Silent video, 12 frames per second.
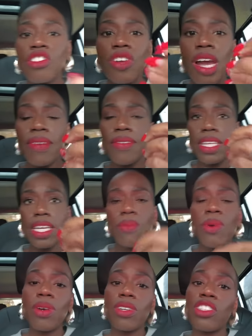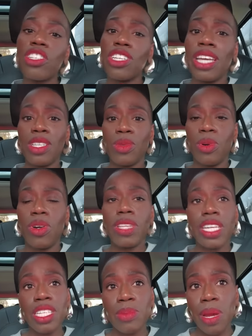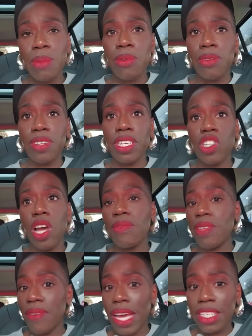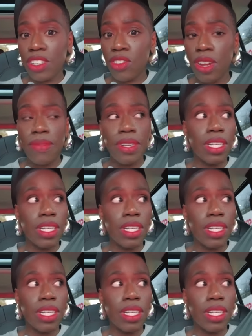driving, well, guess what? Here's my privilege. I've never had to drive in